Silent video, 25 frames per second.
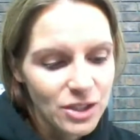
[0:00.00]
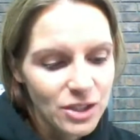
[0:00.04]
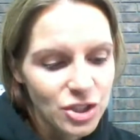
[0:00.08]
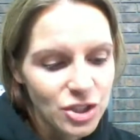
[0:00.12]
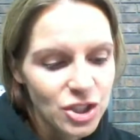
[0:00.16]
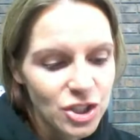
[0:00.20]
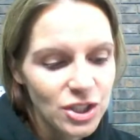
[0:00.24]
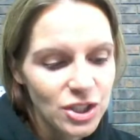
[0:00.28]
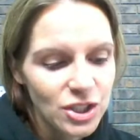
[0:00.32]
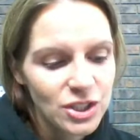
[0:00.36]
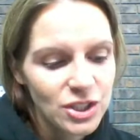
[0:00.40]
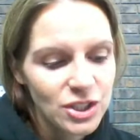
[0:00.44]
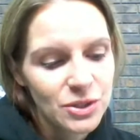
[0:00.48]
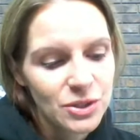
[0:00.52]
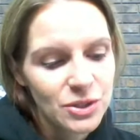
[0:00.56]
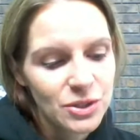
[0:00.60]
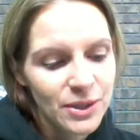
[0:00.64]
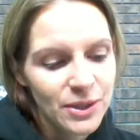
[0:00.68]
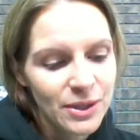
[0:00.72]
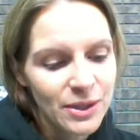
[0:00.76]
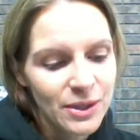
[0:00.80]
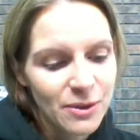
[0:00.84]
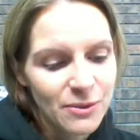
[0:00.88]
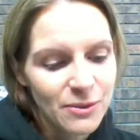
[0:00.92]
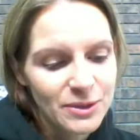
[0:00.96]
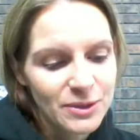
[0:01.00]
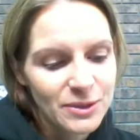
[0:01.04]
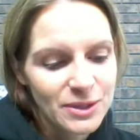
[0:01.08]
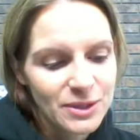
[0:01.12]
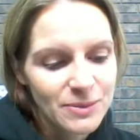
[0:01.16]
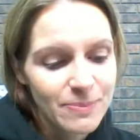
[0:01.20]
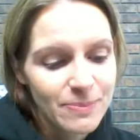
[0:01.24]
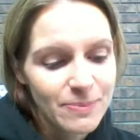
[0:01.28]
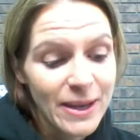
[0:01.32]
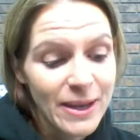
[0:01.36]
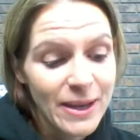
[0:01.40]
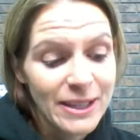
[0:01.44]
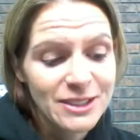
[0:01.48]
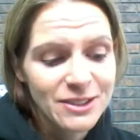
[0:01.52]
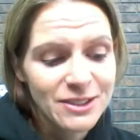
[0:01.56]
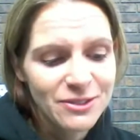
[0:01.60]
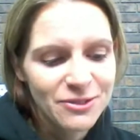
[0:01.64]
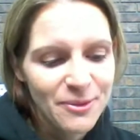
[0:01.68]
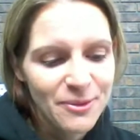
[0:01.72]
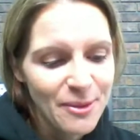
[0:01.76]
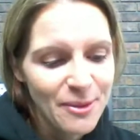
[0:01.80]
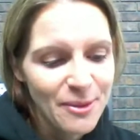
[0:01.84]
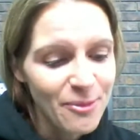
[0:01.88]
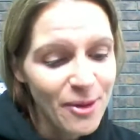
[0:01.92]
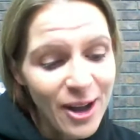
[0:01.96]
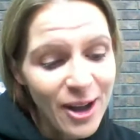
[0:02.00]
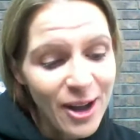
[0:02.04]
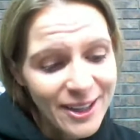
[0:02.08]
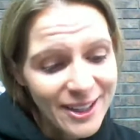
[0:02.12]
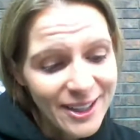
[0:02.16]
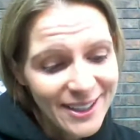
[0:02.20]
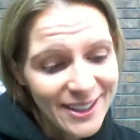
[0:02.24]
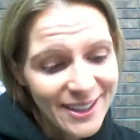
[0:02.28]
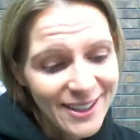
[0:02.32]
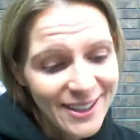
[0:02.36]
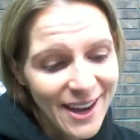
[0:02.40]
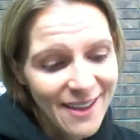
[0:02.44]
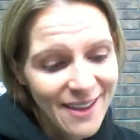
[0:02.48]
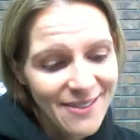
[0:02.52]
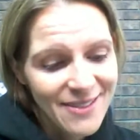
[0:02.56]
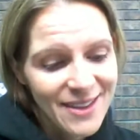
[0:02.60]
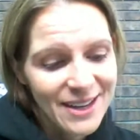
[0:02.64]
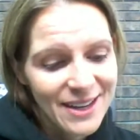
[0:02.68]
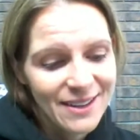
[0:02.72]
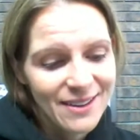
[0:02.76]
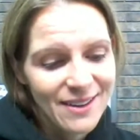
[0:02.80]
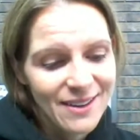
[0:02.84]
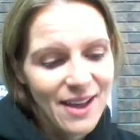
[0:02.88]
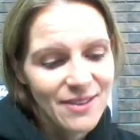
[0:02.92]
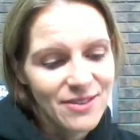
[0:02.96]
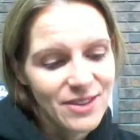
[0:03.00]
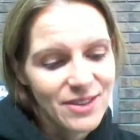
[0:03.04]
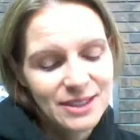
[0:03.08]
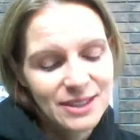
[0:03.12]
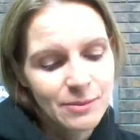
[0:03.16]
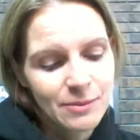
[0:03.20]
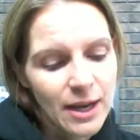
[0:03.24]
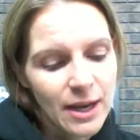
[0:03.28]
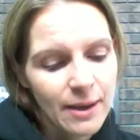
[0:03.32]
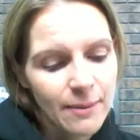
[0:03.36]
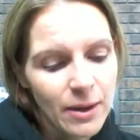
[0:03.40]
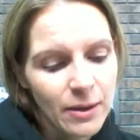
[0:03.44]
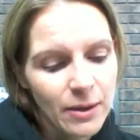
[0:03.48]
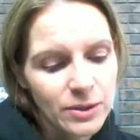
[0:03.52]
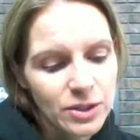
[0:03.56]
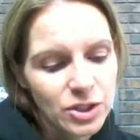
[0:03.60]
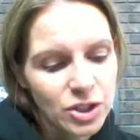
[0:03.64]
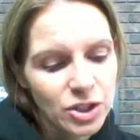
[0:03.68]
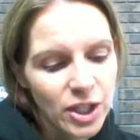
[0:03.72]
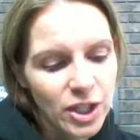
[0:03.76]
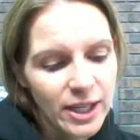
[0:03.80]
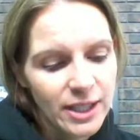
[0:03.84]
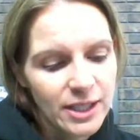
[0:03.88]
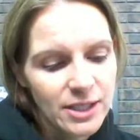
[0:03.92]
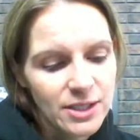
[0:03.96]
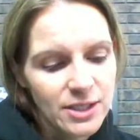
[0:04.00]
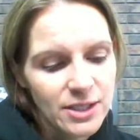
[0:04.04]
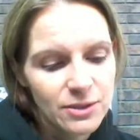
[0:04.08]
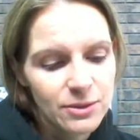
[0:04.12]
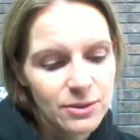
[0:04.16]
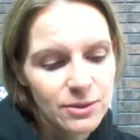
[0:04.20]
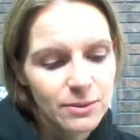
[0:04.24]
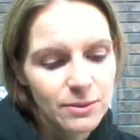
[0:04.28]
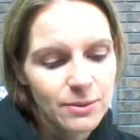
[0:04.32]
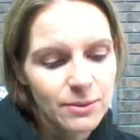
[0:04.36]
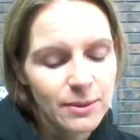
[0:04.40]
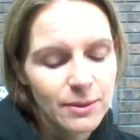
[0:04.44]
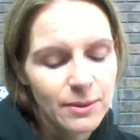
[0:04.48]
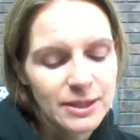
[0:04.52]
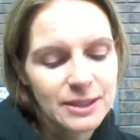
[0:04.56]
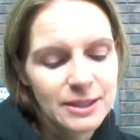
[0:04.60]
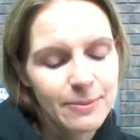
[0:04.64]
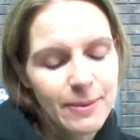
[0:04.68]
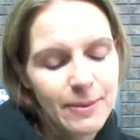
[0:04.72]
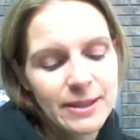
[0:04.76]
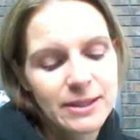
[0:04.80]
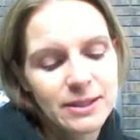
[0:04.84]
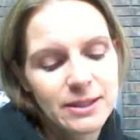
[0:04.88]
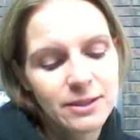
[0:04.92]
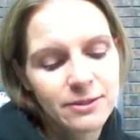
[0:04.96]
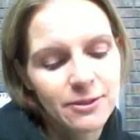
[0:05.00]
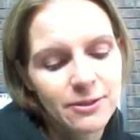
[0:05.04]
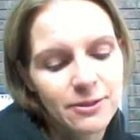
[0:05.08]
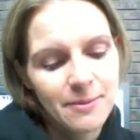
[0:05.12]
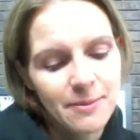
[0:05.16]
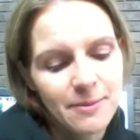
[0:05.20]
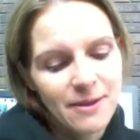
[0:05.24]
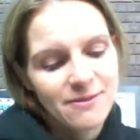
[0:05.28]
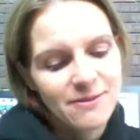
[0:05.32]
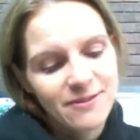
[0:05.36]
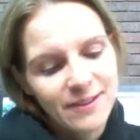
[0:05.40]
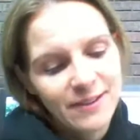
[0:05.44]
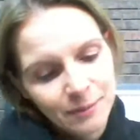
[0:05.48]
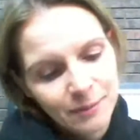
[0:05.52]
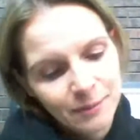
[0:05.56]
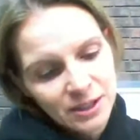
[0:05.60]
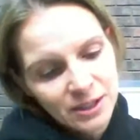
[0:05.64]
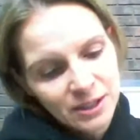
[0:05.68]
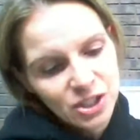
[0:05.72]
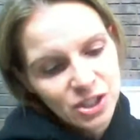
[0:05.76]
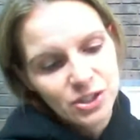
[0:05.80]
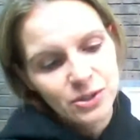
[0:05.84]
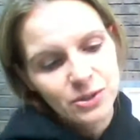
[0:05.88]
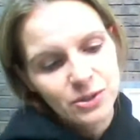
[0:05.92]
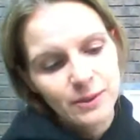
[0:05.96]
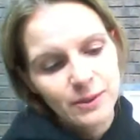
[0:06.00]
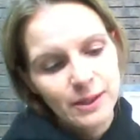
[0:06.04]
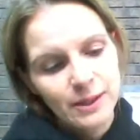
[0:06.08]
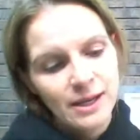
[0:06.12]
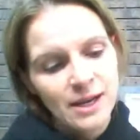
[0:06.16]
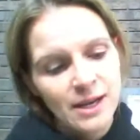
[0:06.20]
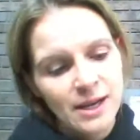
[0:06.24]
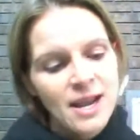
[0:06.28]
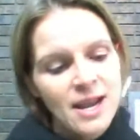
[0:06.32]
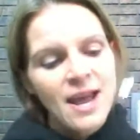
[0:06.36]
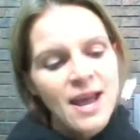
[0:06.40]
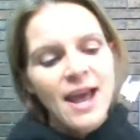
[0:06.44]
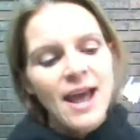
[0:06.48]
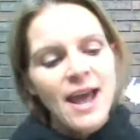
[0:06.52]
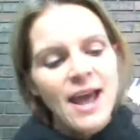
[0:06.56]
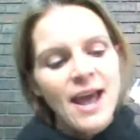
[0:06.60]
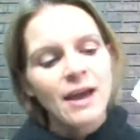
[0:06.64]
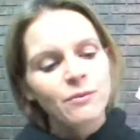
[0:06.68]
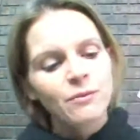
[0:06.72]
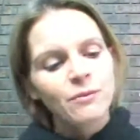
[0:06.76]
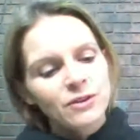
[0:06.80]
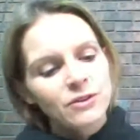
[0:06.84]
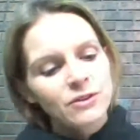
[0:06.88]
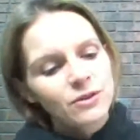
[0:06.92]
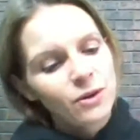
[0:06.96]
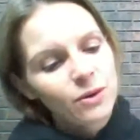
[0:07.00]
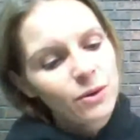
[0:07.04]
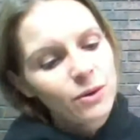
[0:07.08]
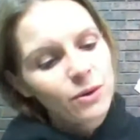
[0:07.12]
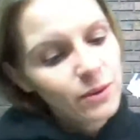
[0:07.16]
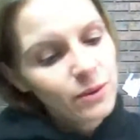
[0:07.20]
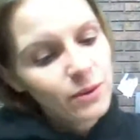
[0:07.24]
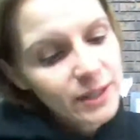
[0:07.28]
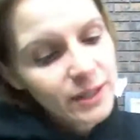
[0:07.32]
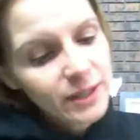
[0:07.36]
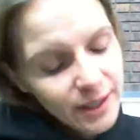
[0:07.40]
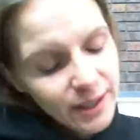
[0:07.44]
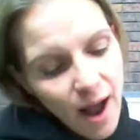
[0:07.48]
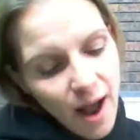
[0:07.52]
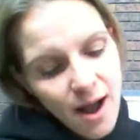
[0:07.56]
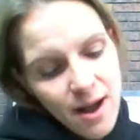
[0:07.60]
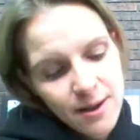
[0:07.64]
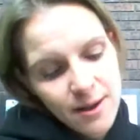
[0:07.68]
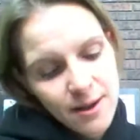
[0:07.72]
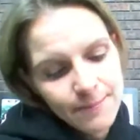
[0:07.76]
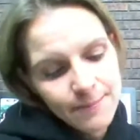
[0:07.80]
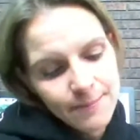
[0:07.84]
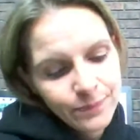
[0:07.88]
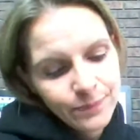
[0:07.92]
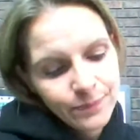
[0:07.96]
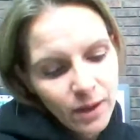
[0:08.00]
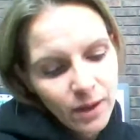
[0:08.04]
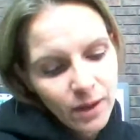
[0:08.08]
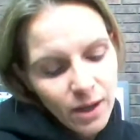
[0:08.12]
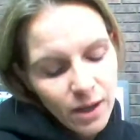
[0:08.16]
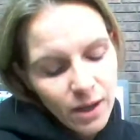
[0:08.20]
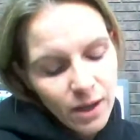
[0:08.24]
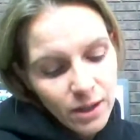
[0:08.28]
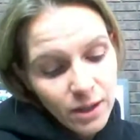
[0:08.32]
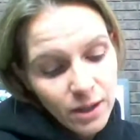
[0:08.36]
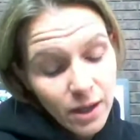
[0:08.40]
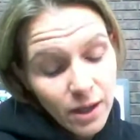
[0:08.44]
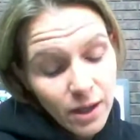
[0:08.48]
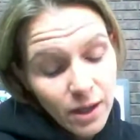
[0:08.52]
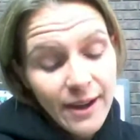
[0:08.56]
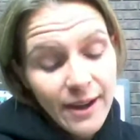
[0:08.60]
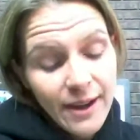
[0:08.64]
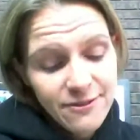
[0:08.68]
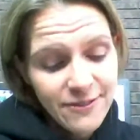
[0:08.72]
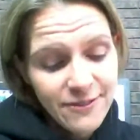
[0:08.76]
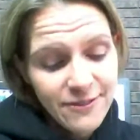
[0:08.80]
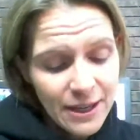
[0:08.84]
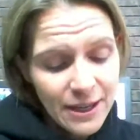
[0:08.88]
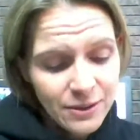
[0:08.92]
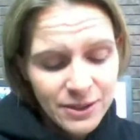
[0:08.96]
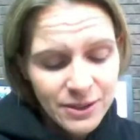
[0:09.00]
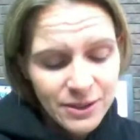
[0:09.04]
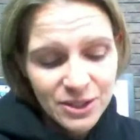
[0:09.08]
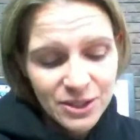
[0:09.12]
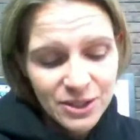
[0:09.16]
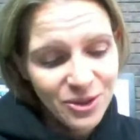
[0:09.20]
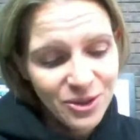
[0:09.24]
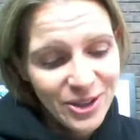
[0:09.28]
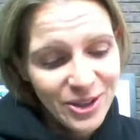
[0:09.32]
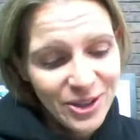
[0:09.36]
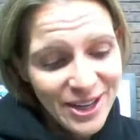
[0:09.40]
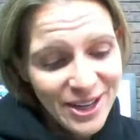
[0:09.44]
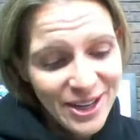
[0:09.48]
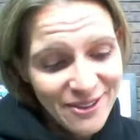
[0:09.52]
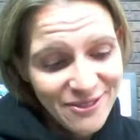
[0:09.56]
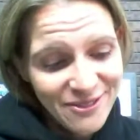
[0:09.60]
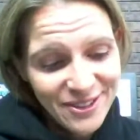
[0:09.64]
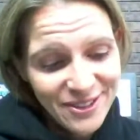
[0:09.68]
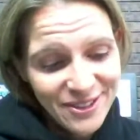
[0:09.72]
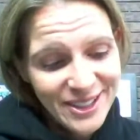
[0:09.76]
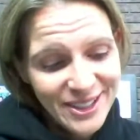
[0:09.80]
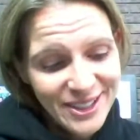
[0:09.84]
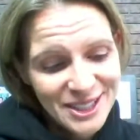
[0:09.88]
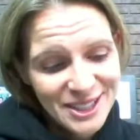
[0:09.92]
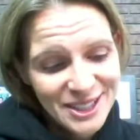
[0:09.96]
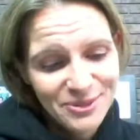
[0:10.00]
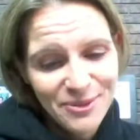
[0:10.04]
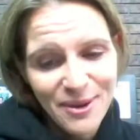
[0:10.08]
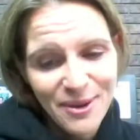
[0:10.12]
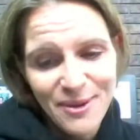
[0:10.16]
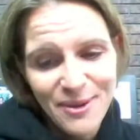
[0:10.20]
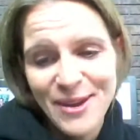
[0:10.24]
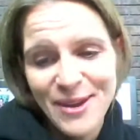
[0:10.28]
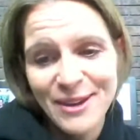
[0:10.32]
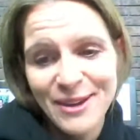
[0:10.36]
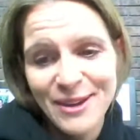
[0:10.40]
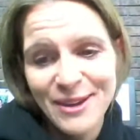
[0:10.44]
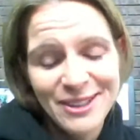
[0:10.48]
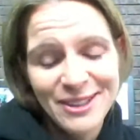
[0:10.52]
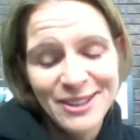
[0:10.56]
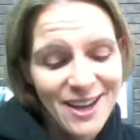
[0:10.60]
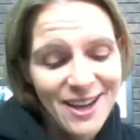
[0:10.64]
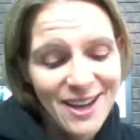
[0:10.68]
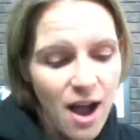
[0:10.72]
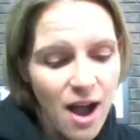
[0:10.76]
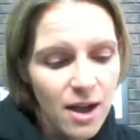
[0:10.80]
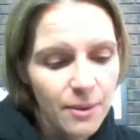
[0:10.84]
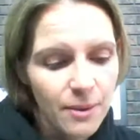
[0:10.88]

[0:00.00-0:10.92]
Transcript: just doing what was best for my body, and then at the same time I was trying to do what's best for my family too. And And with core, I founded core, and I feel like it's my baby.